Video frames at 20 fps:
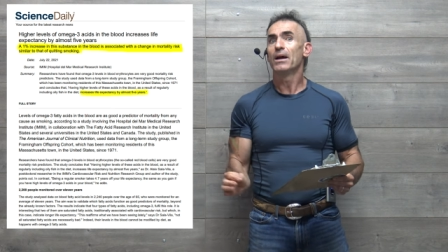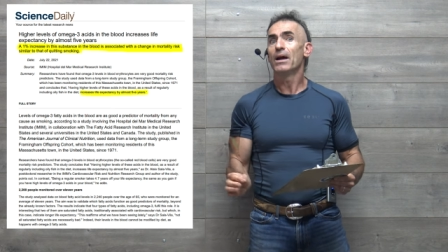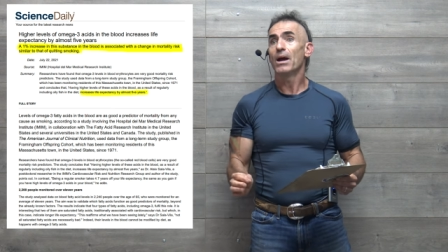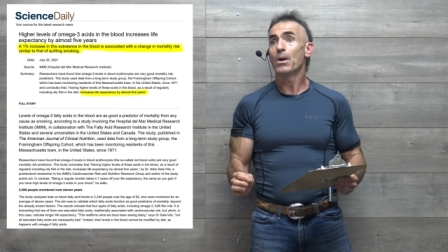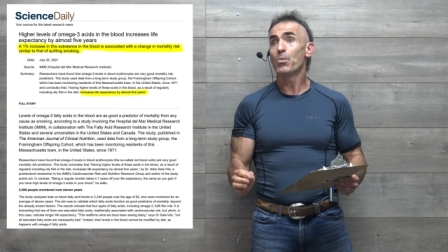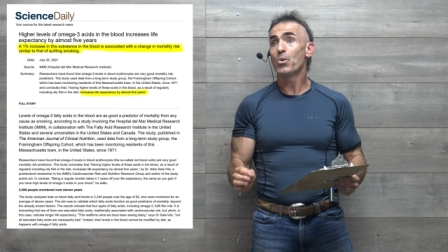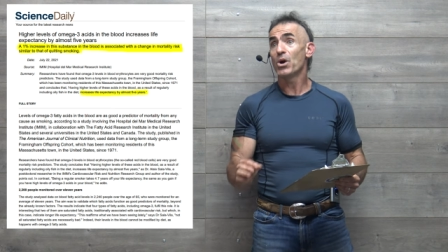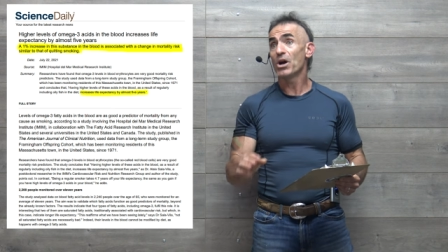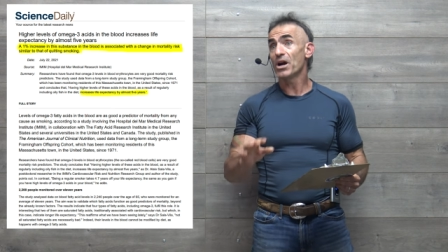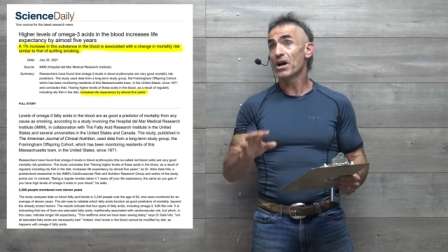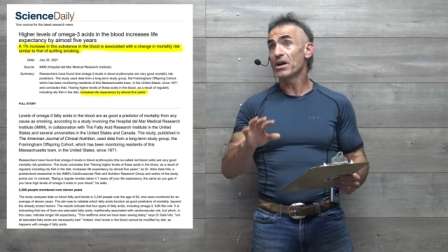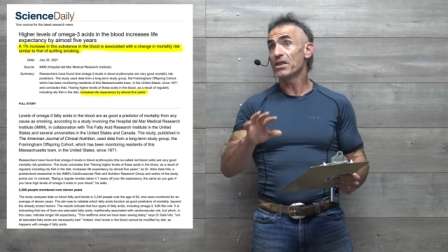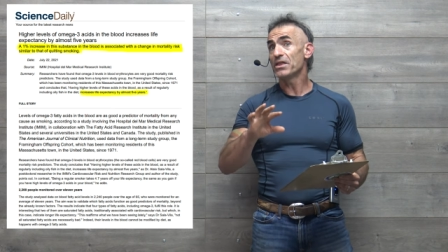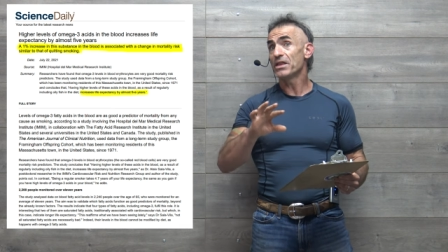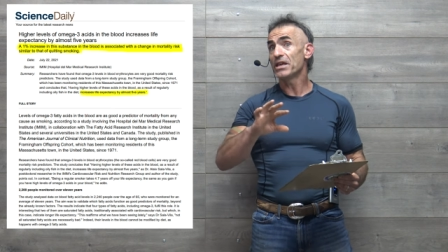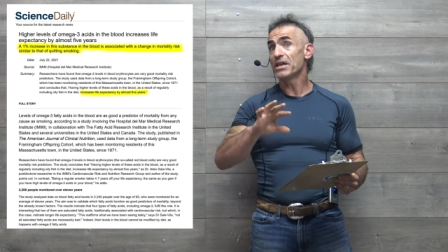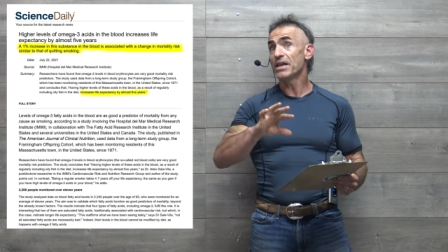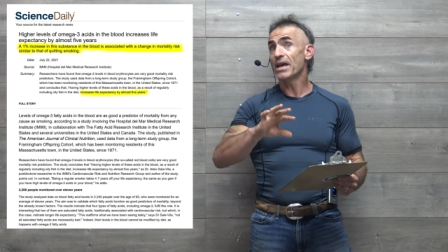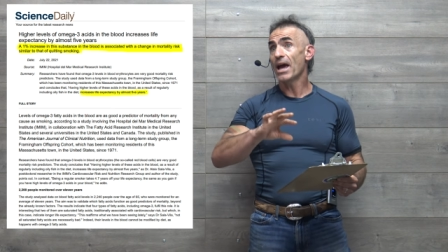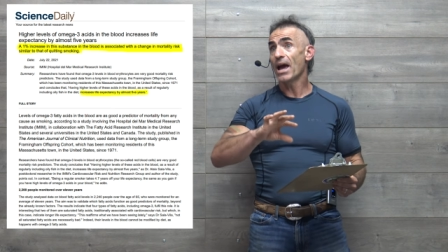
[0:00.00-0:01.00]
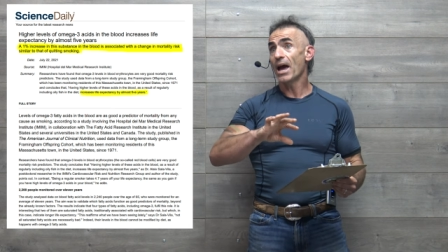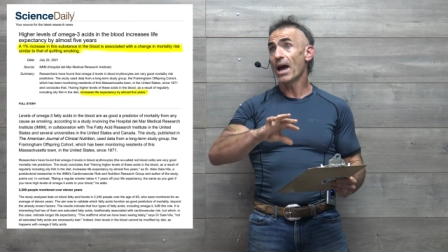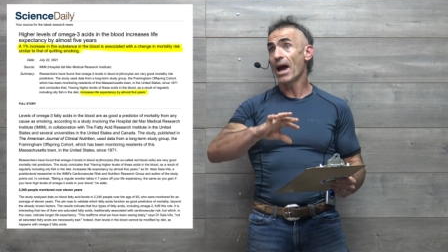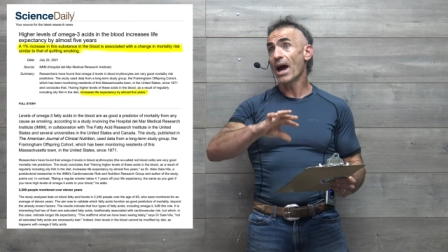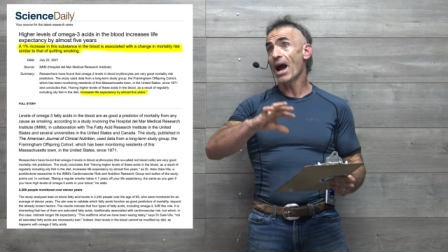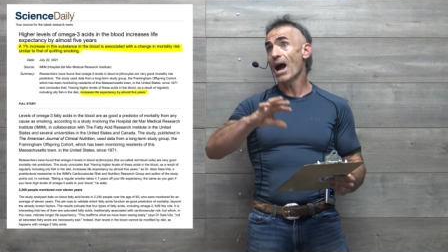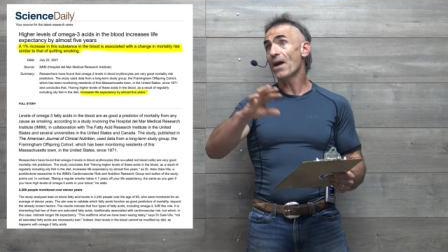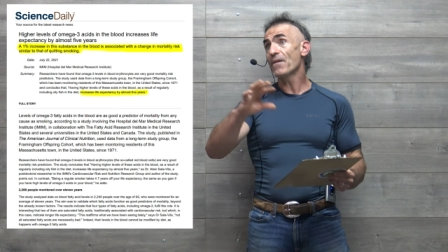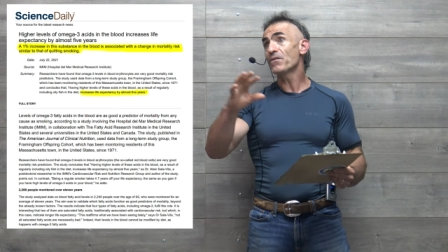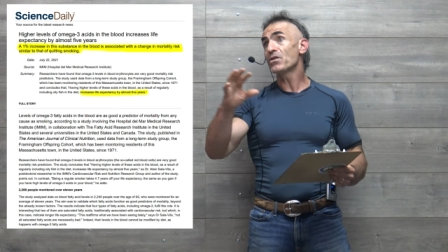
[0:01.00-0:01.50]
where the
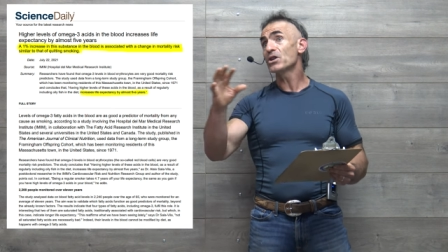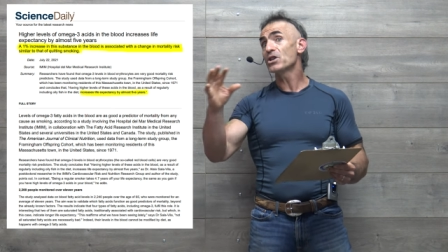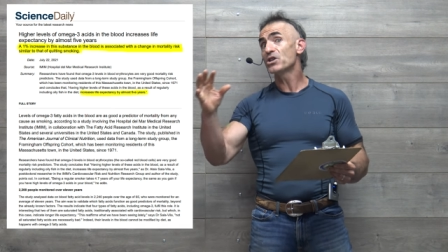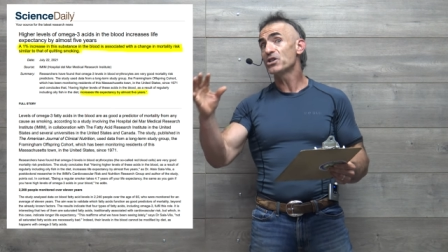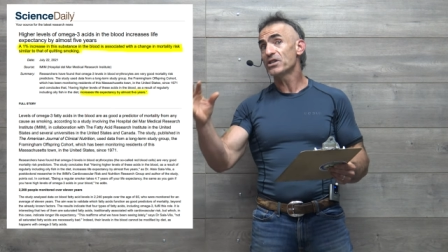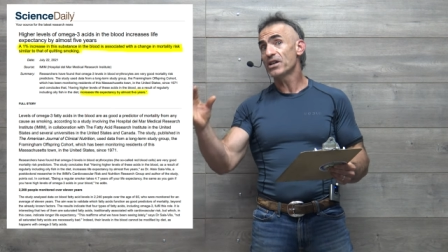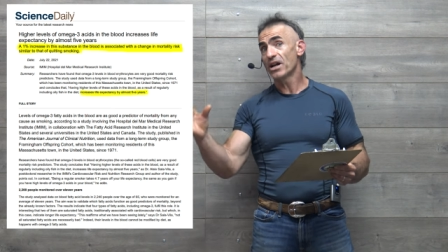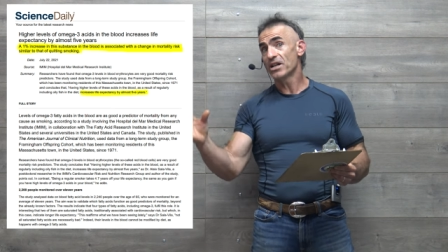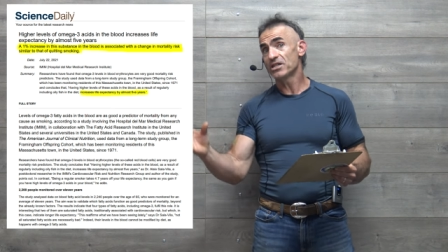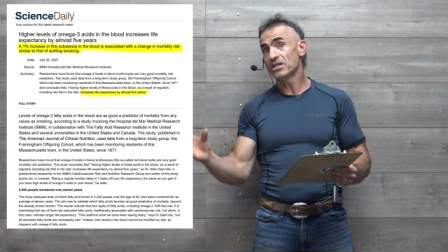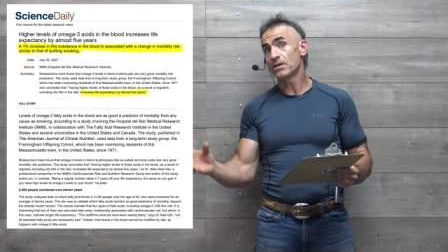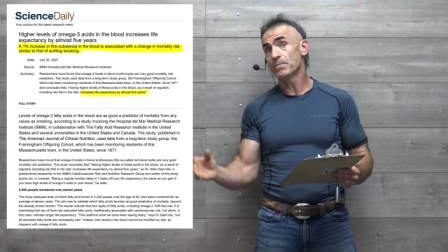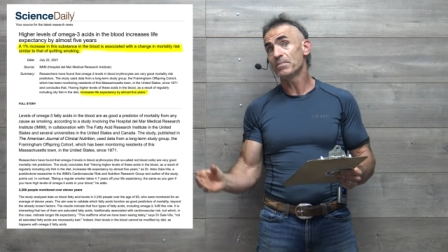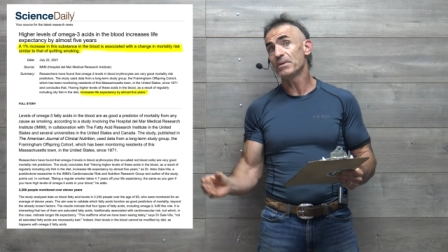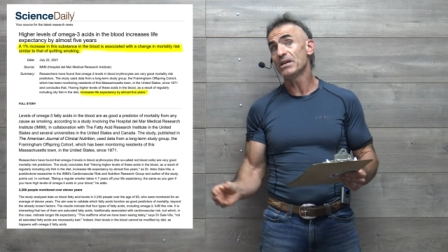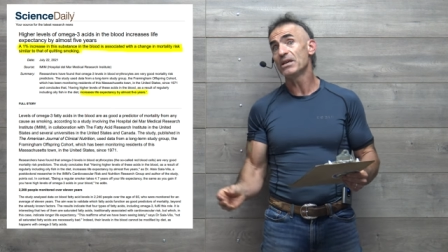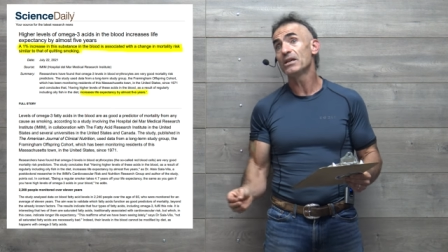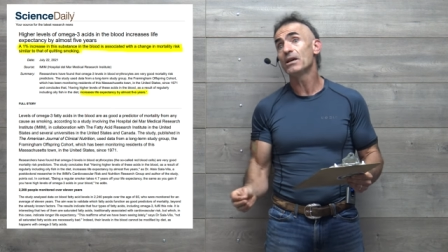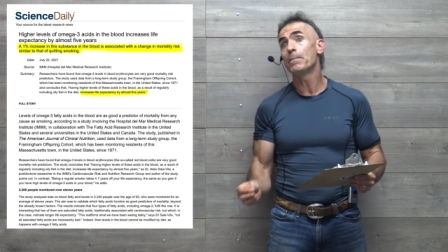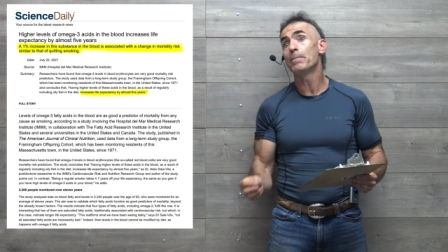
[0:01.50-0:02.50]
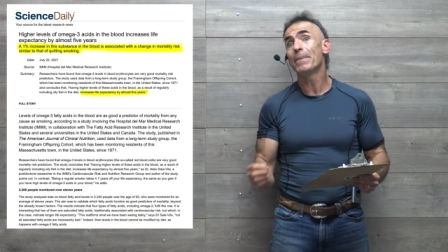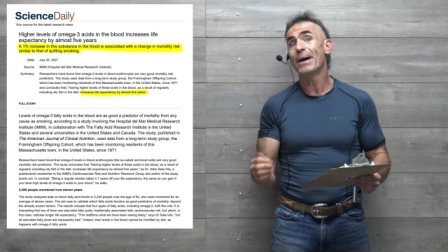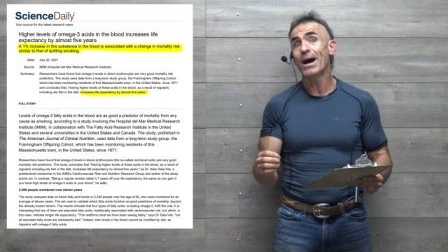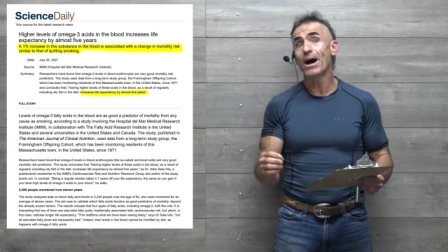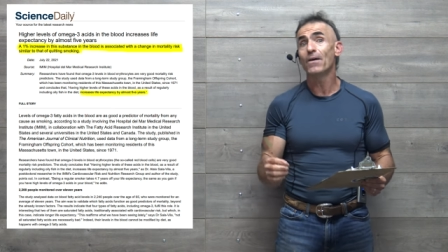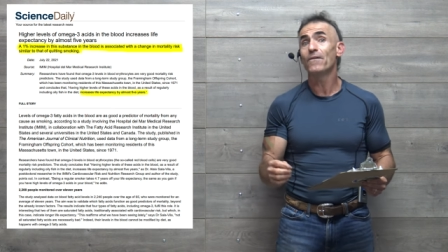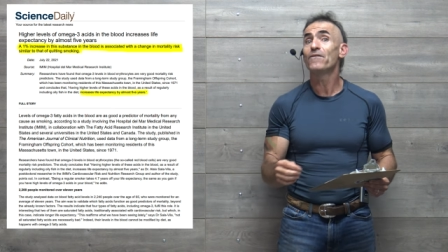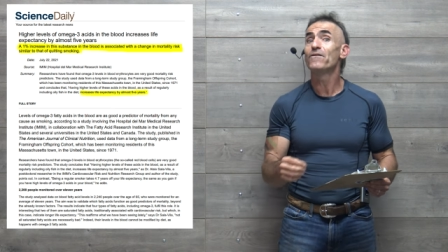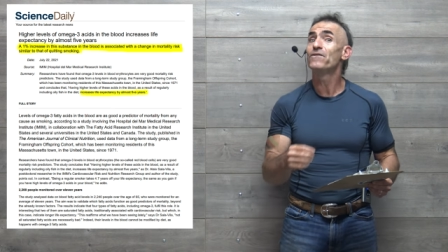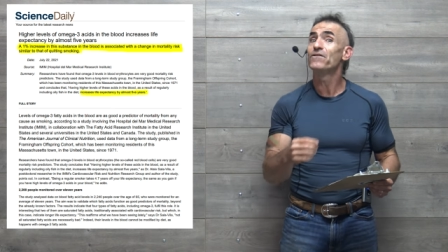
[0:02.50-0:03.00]
average tends to be
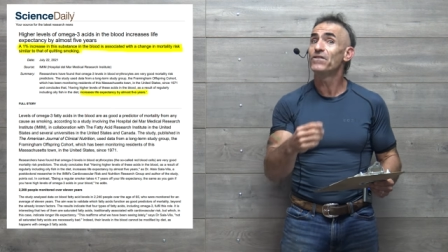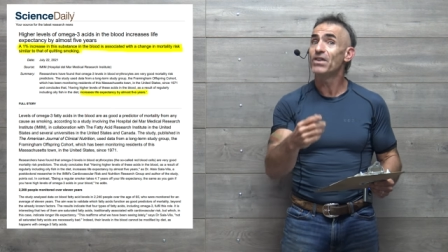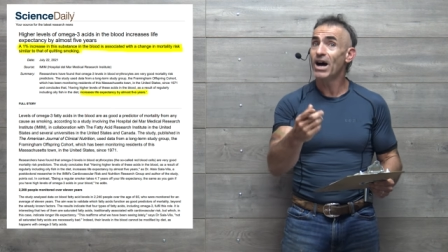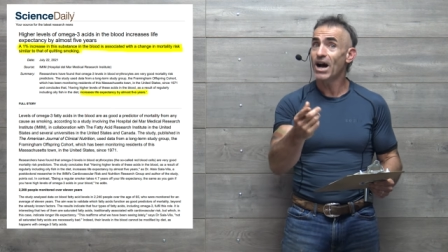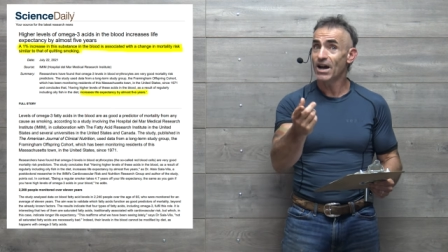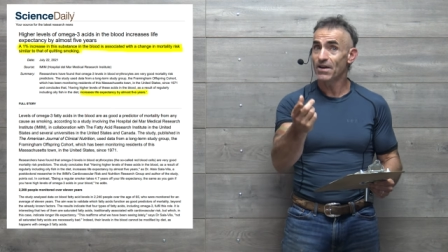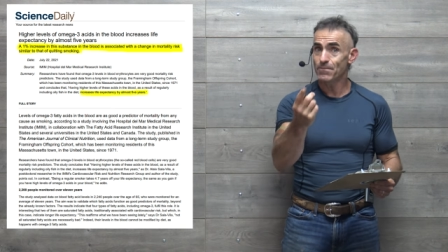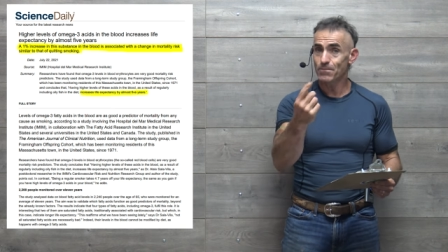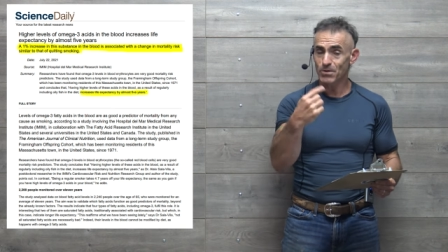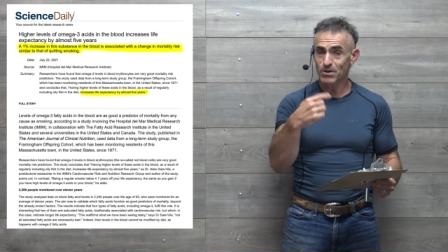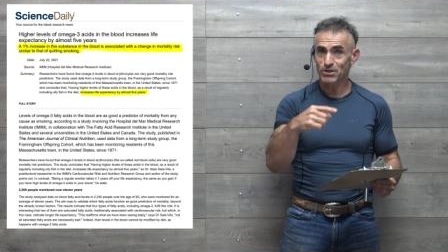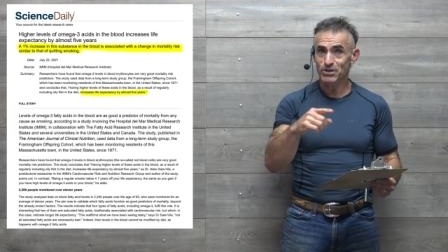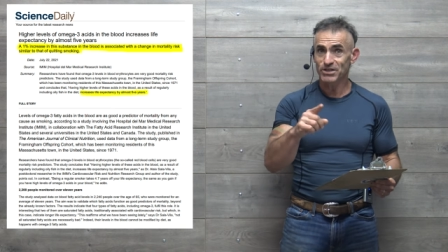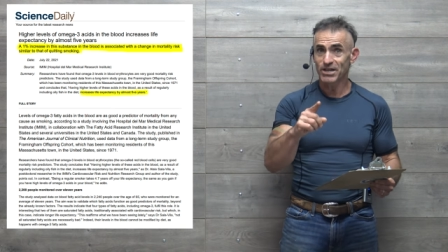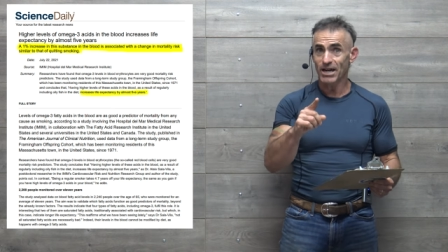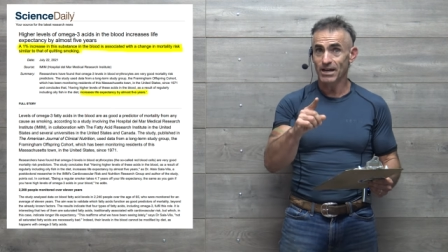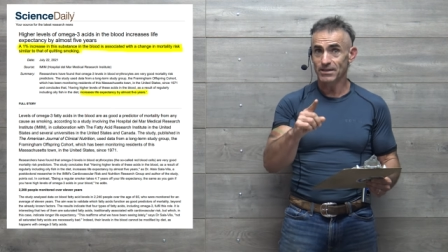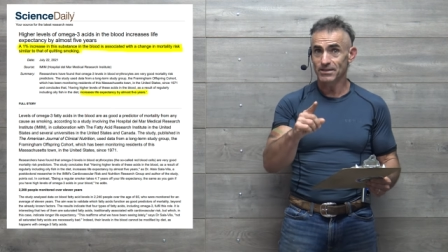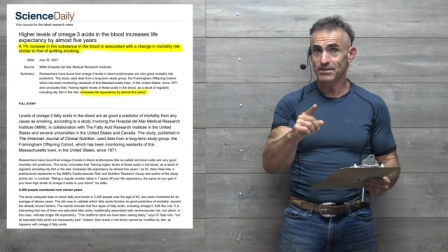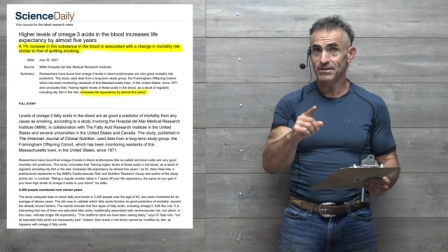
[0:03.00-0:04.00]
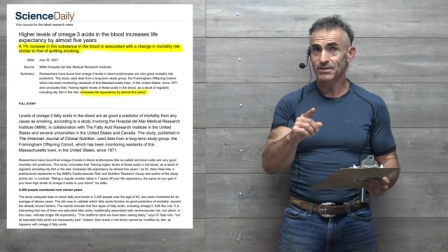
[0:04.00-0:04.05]
about 5%